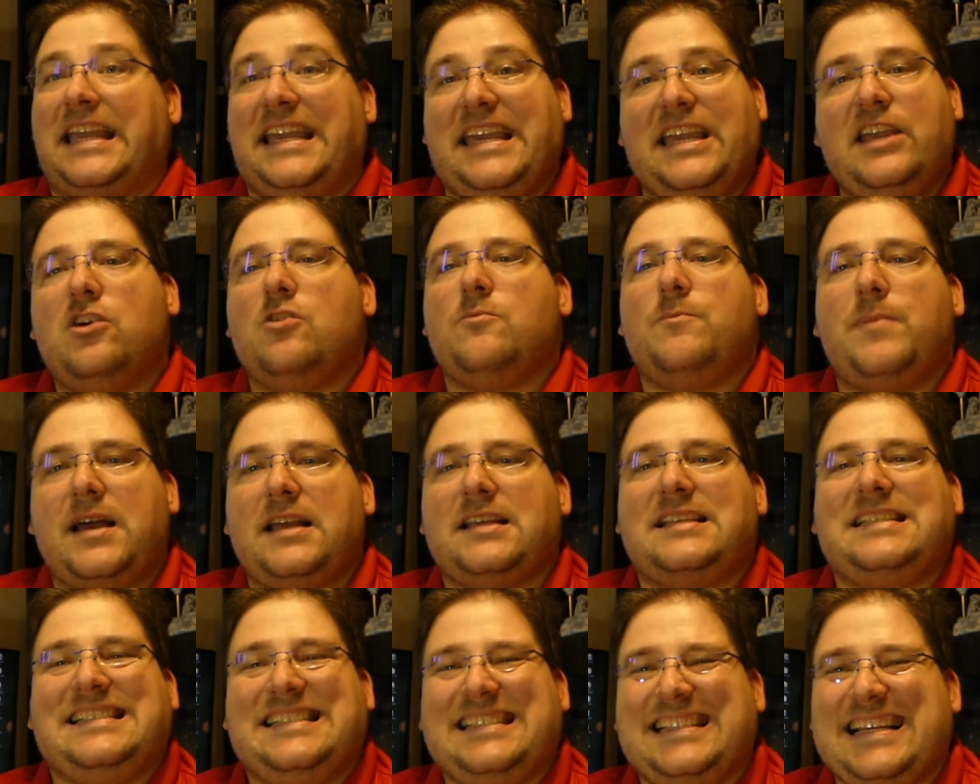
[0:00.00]

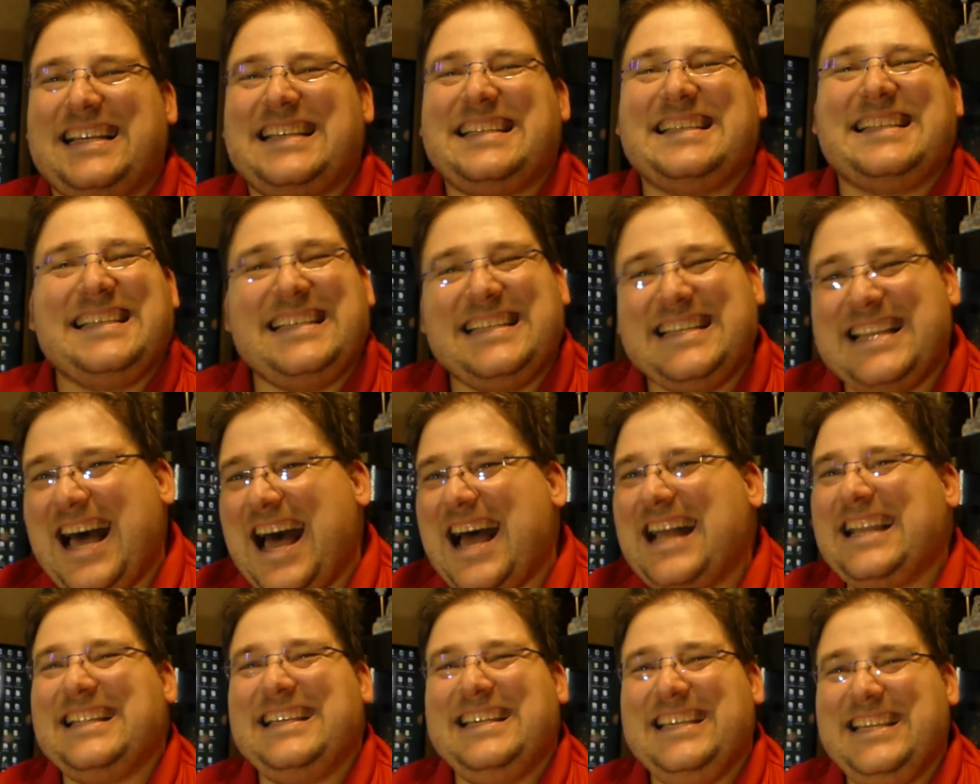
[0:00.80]
GearBest does
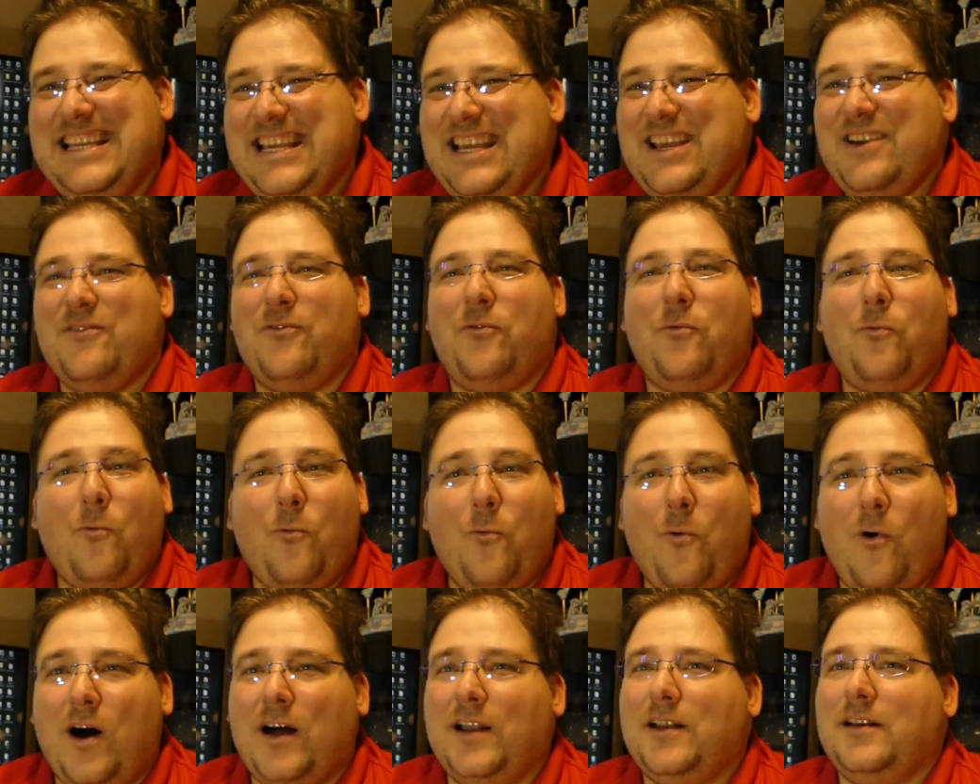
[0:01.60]
not give
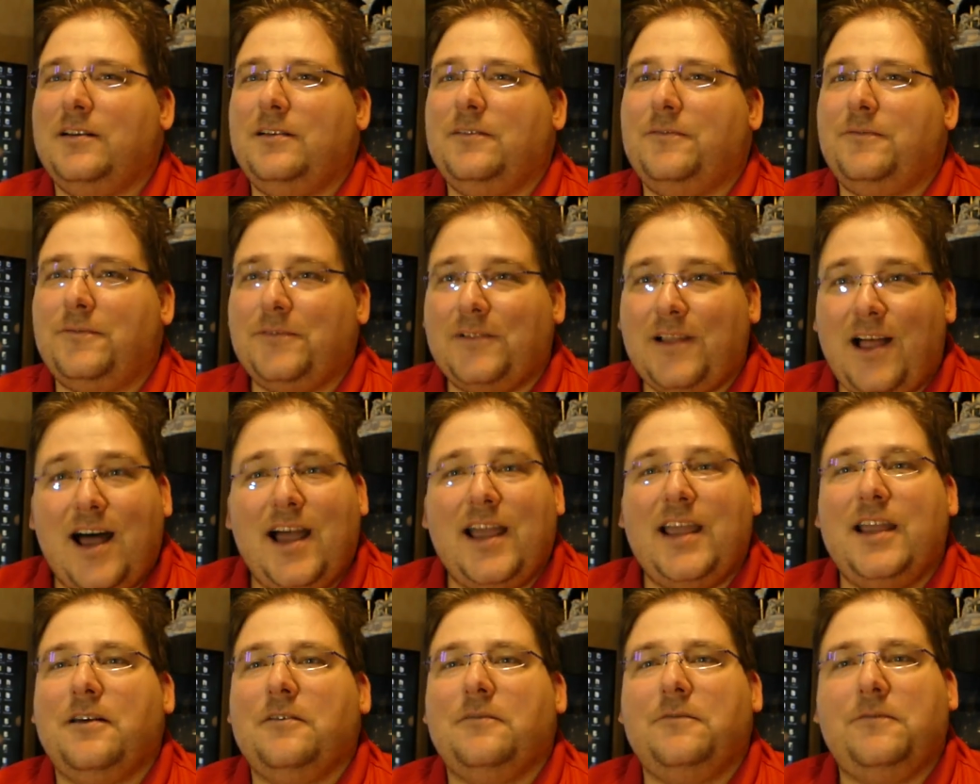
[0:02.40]
one
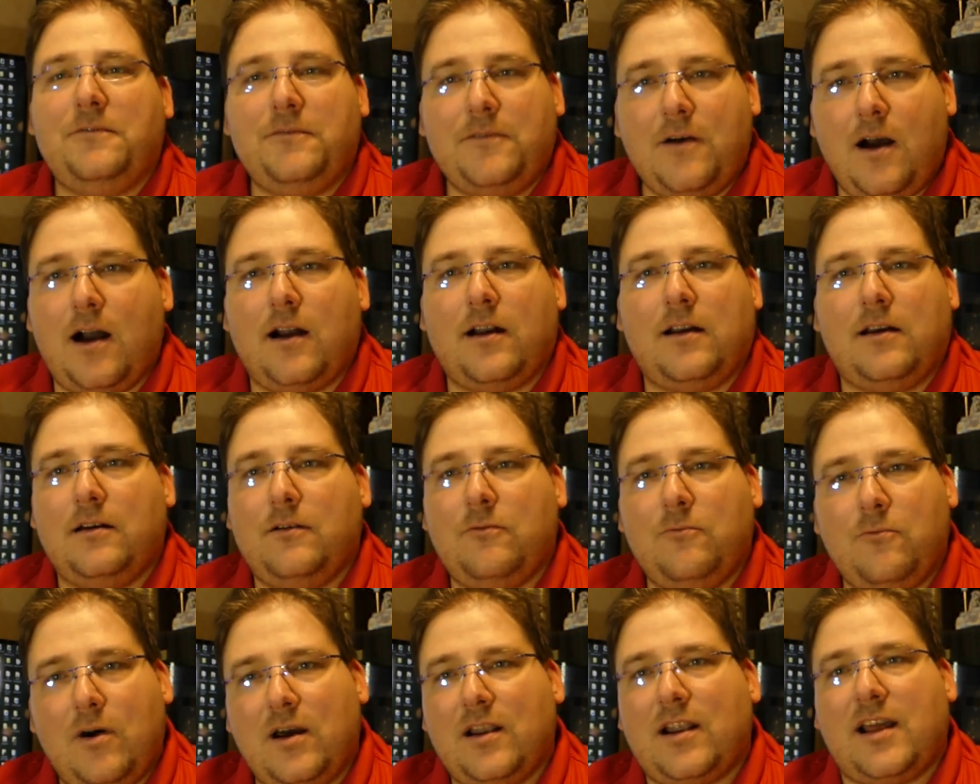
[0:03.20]
flying fuck
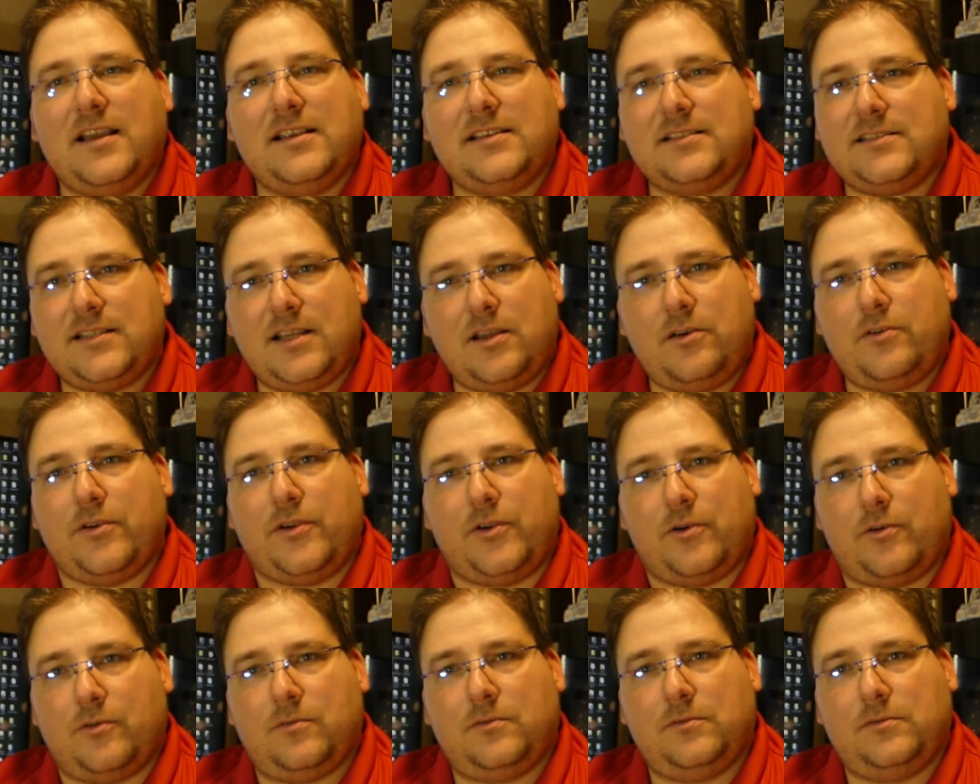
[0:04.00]
what I sell
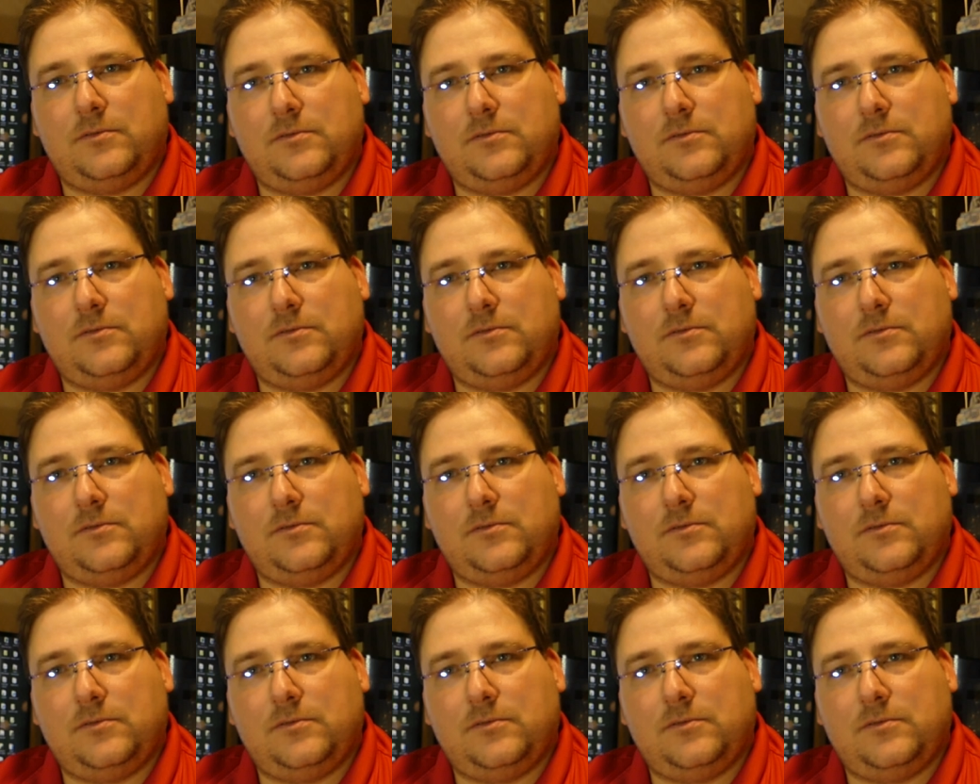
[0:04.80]
you.